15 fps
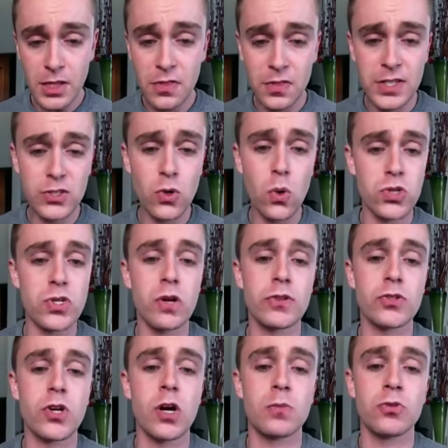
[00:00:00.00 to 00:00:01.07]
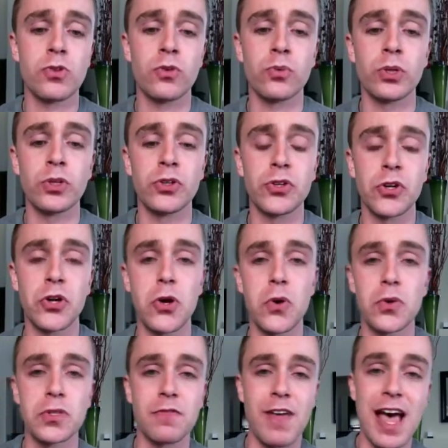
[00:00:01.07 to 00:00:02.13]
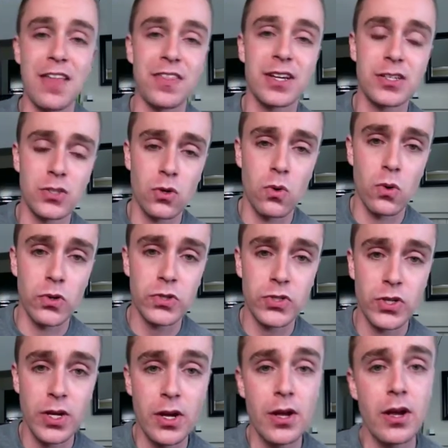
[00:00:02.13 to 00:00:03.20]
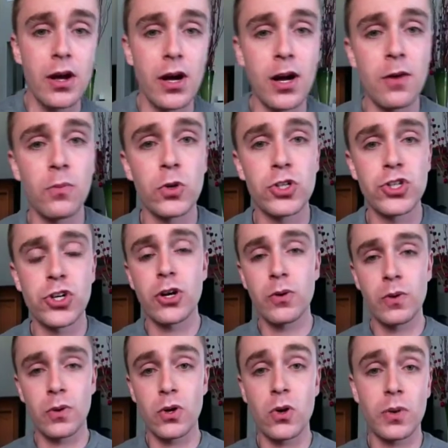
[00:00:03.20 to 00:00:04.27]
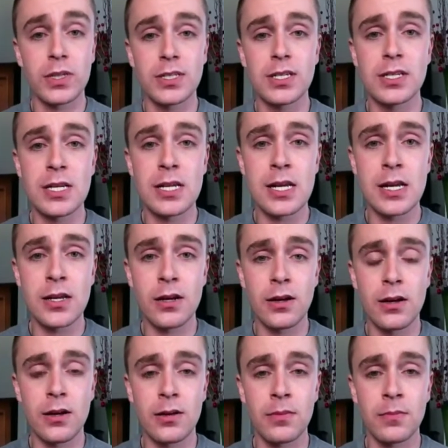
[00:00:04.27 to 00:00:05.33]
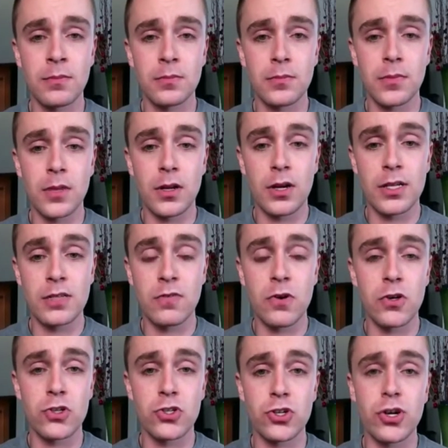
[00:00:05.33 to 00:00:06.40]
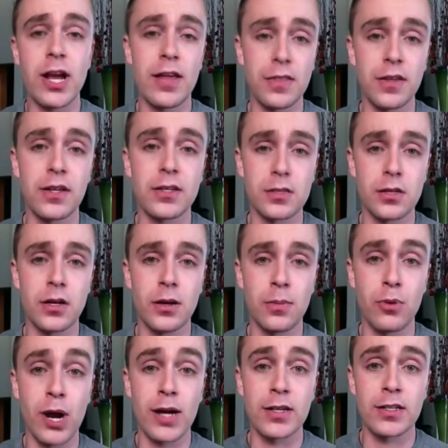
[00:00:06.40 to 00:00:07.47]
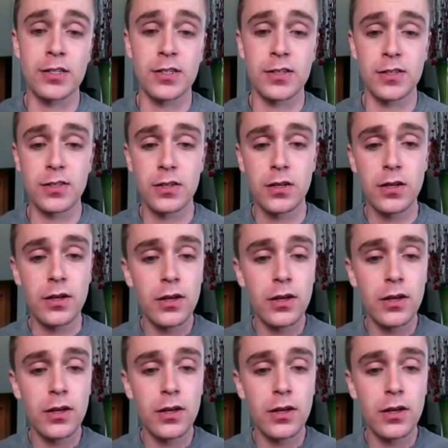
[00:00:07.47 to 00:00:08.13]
This course also comes with a Realtor Code of Ethics course, which you're going to need as far as your ethics practices.